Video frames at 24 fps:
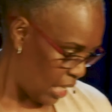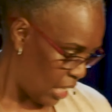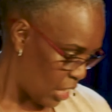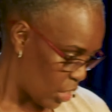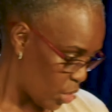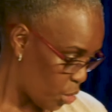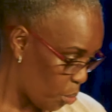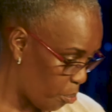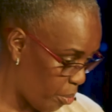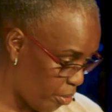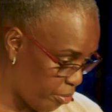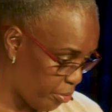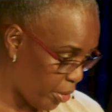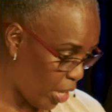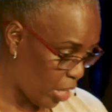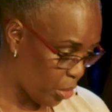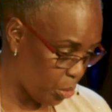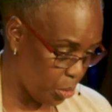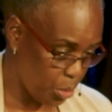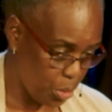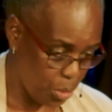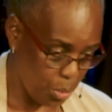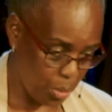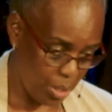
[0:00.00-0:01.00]
So before I
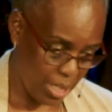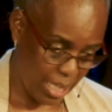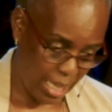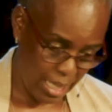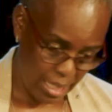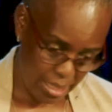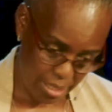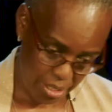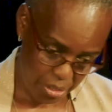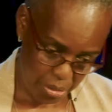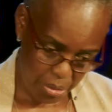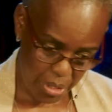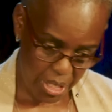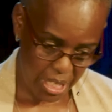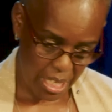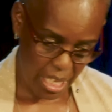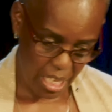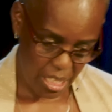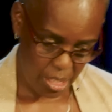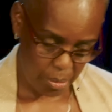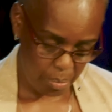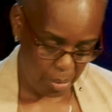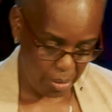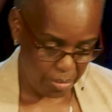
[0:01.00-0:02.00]
could do that, 3
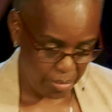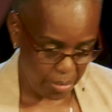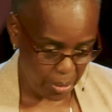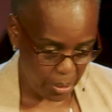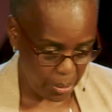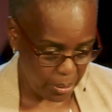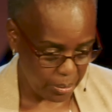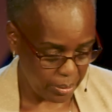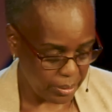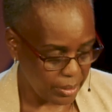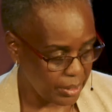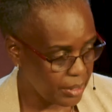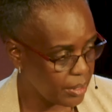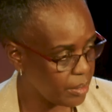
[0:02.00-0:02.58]
years before,